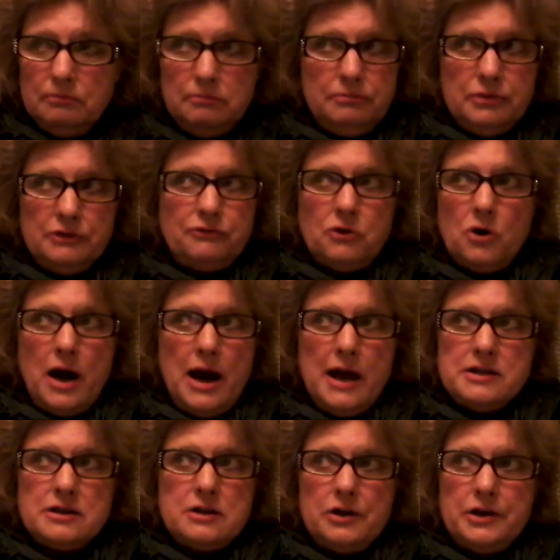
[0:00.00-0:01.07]
Before I
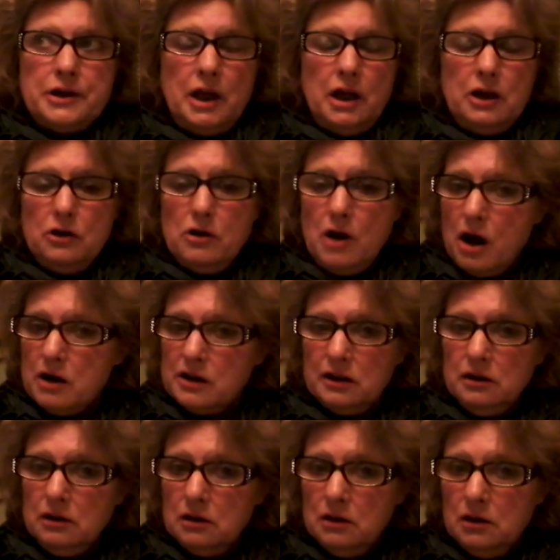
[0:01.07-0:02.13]
started
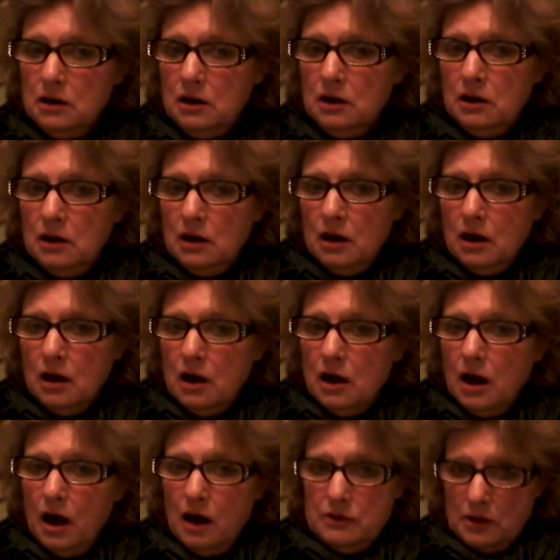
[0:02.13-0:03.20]
kindergarten,
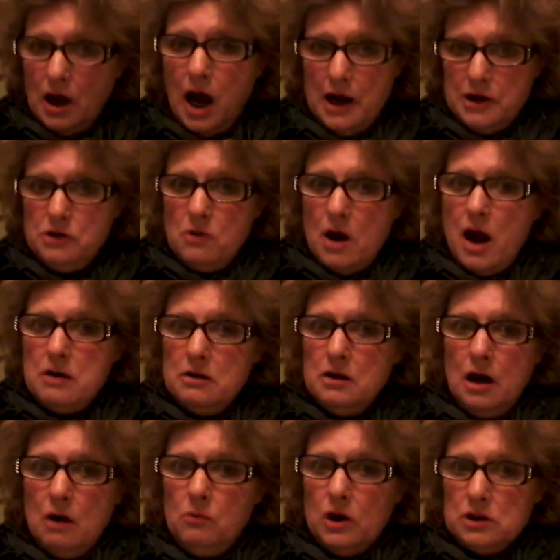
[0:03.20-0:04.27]
I knew
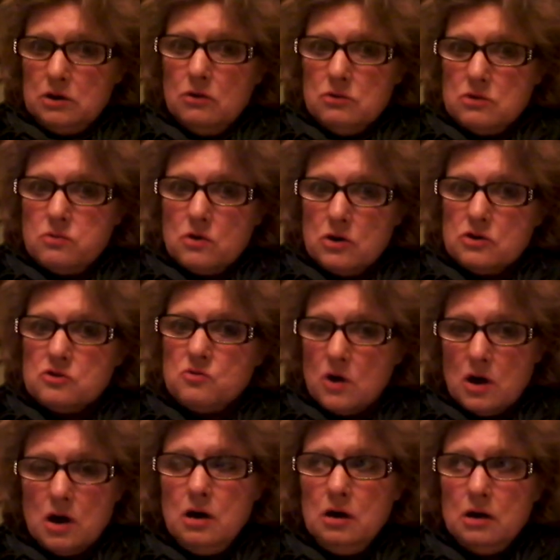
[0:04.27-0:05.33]
what those words
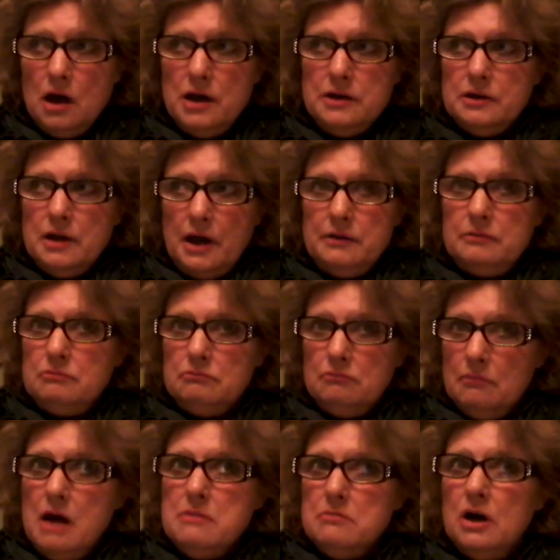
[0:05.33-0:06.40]
were, and that
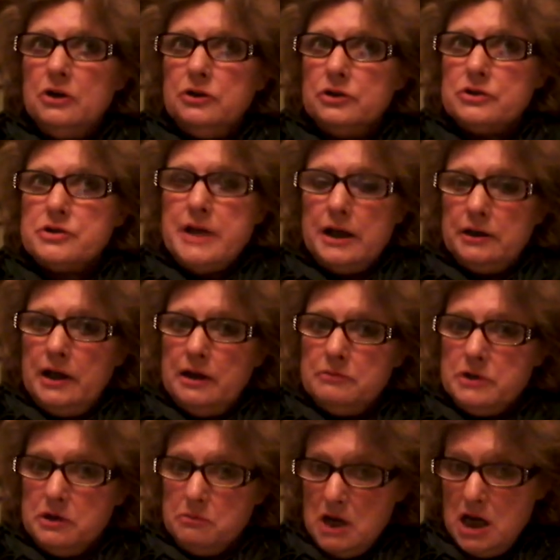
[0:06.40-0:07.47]
my mother said them
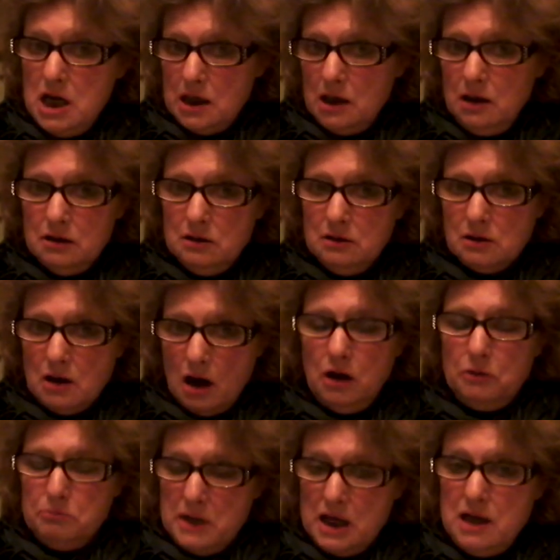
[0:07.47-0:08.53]
to me,
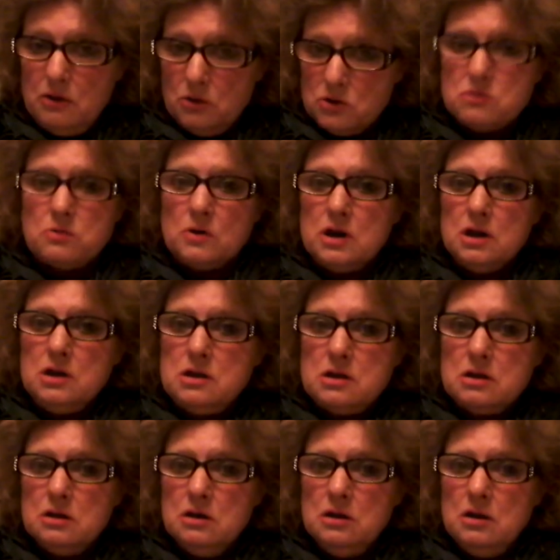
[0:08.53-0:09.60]
called me those words.